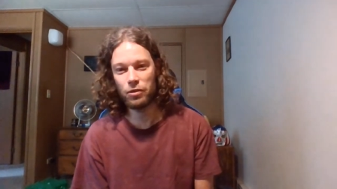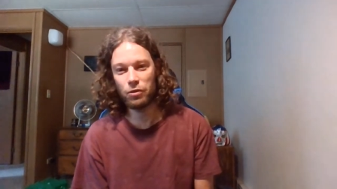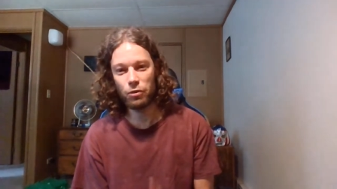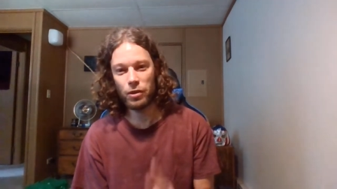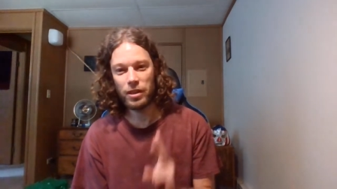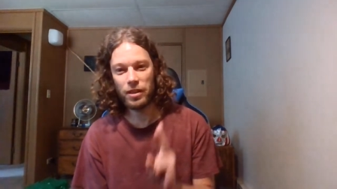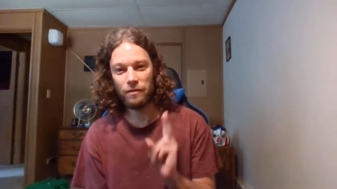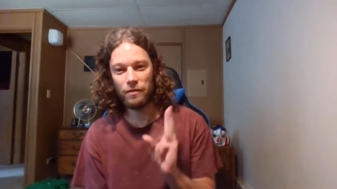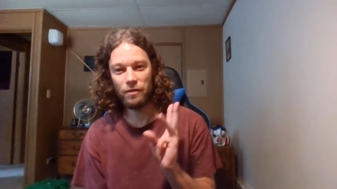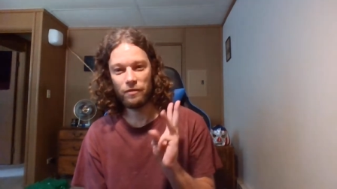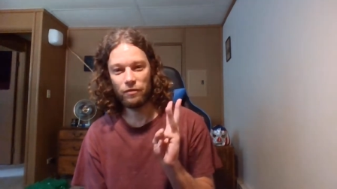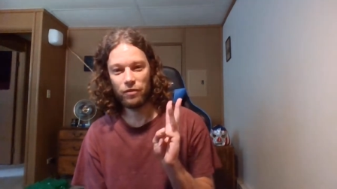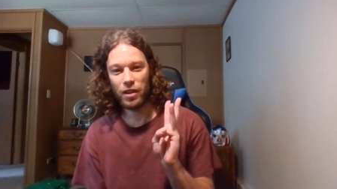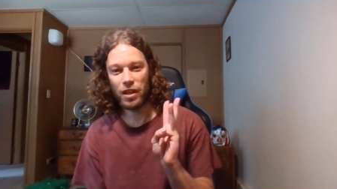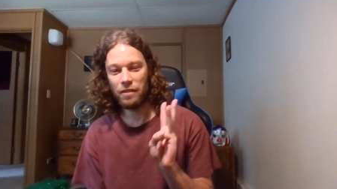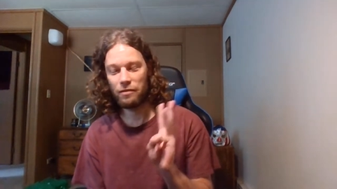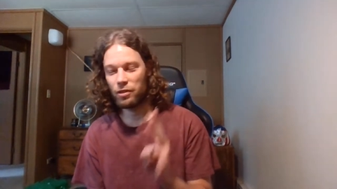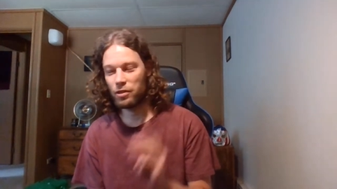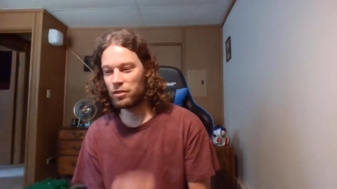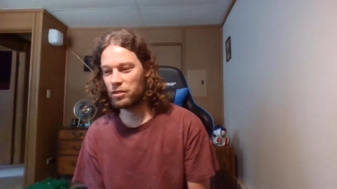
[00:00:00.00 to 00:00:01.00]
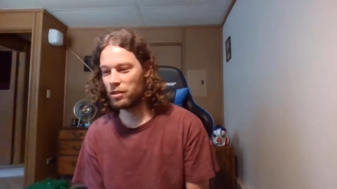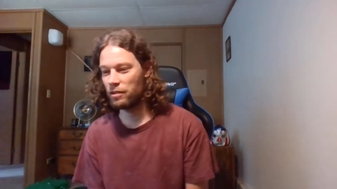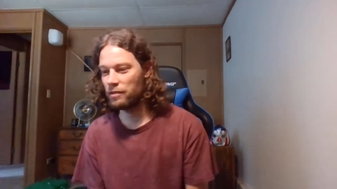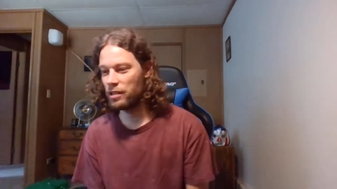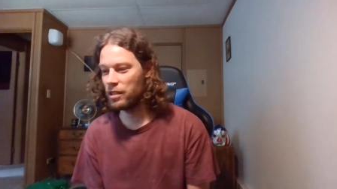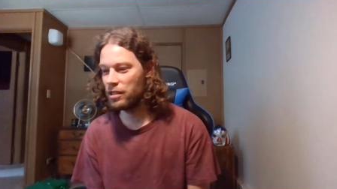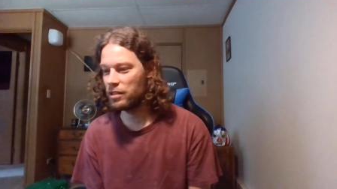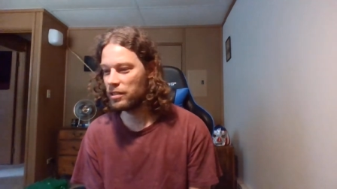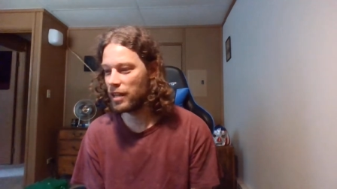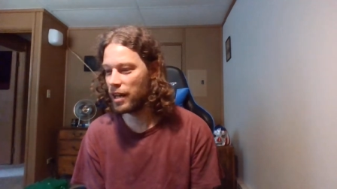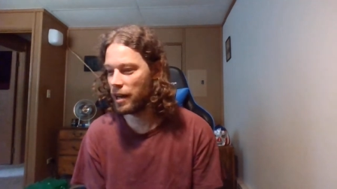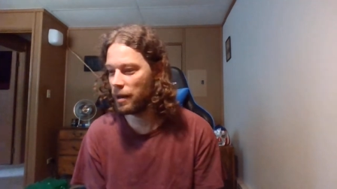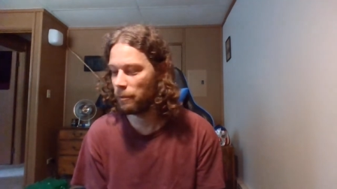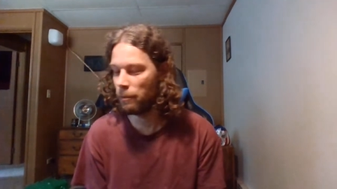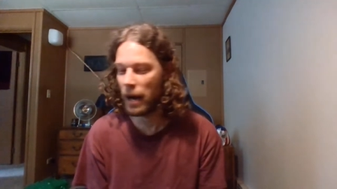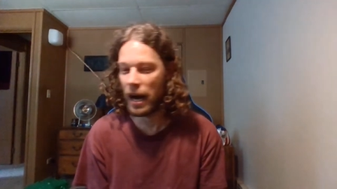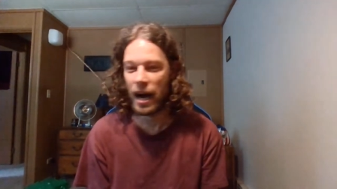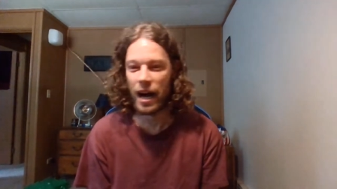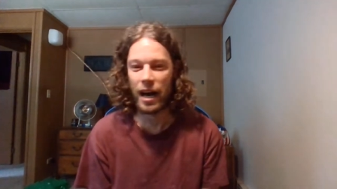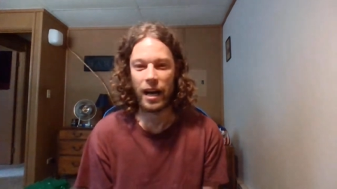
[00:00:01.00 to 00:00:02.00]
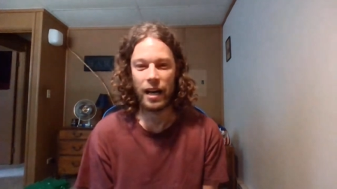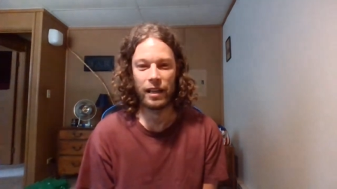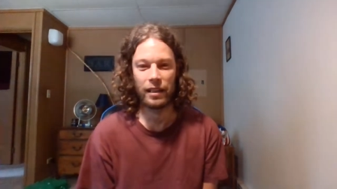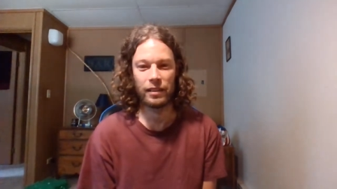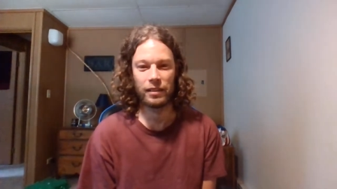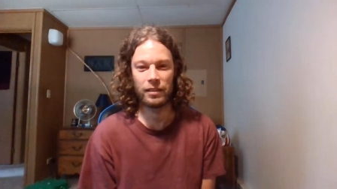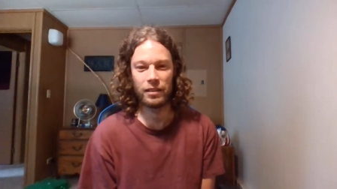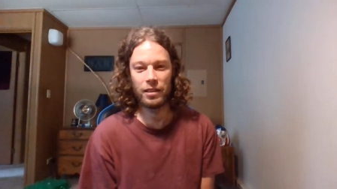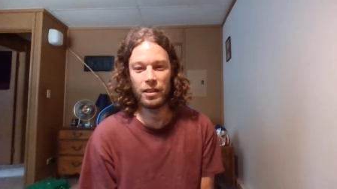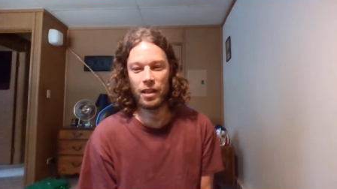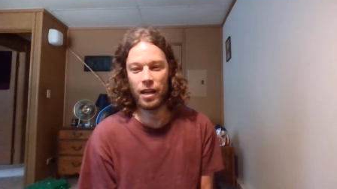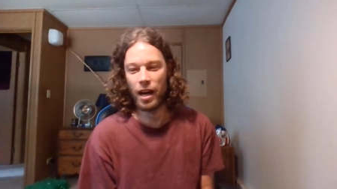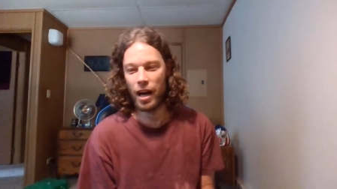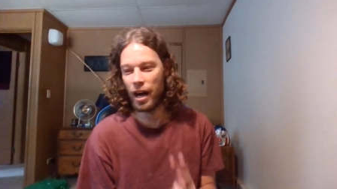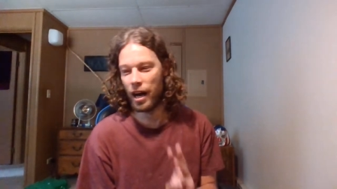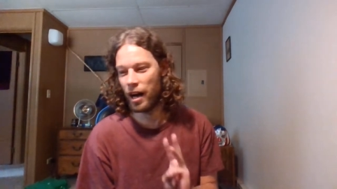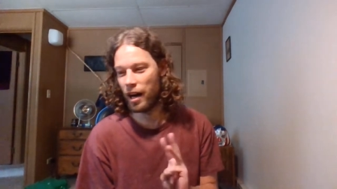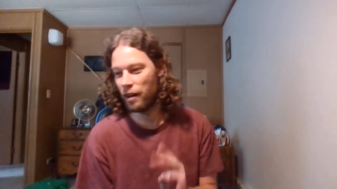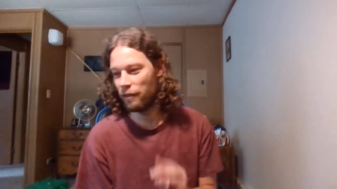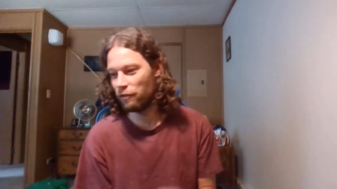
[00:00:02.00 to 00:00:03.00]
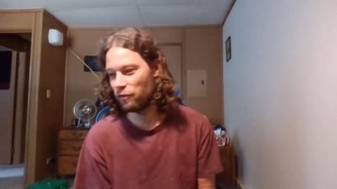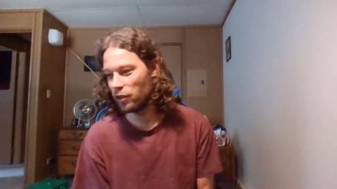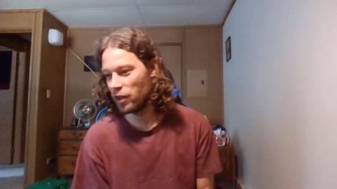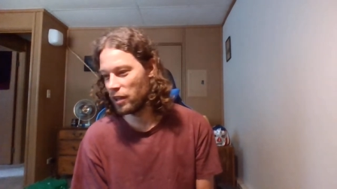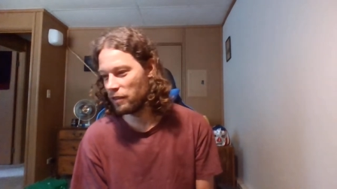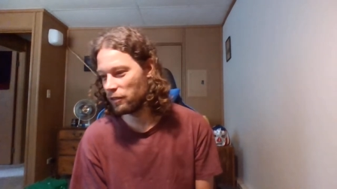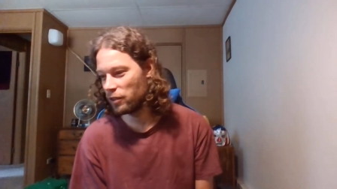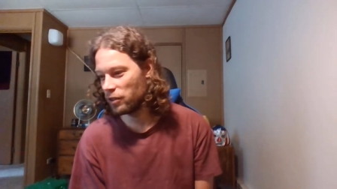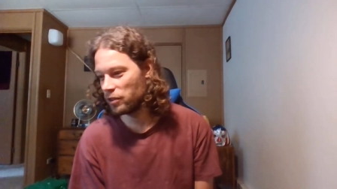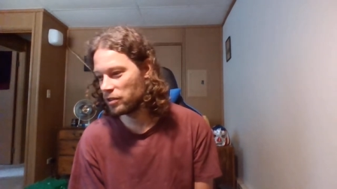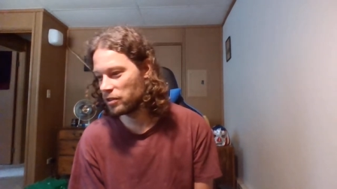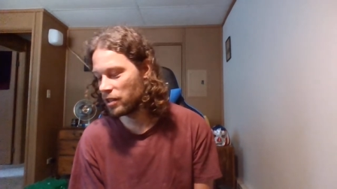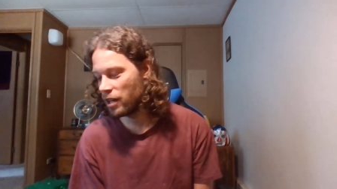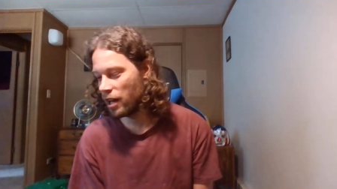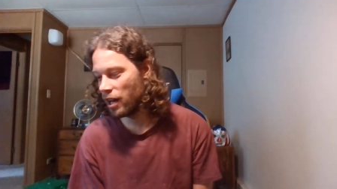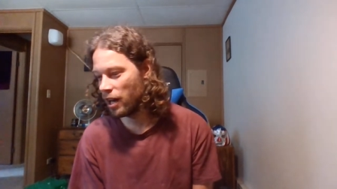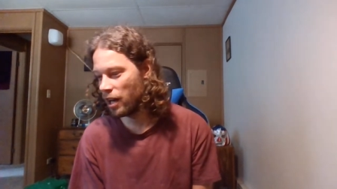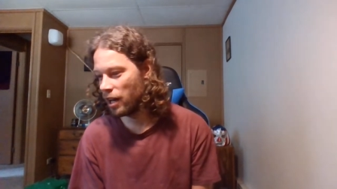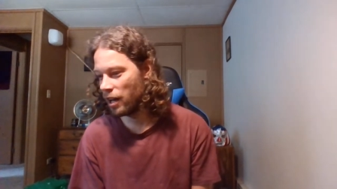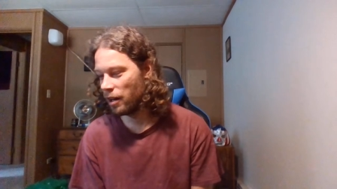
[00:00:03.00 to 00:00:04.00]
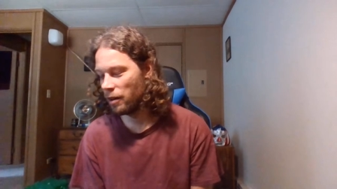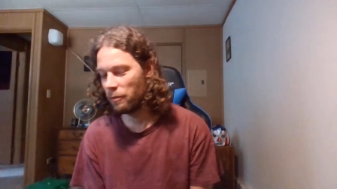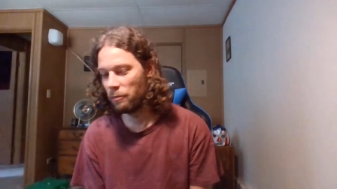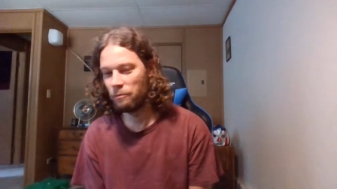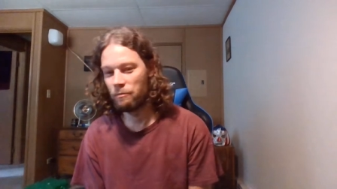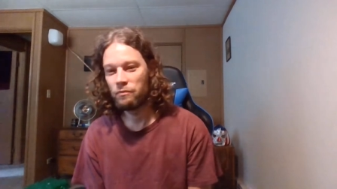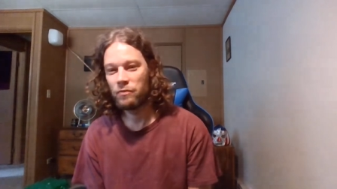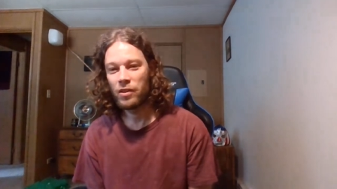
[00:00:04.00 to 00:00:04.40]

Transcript: three different flavors of these uh baja uh flavors um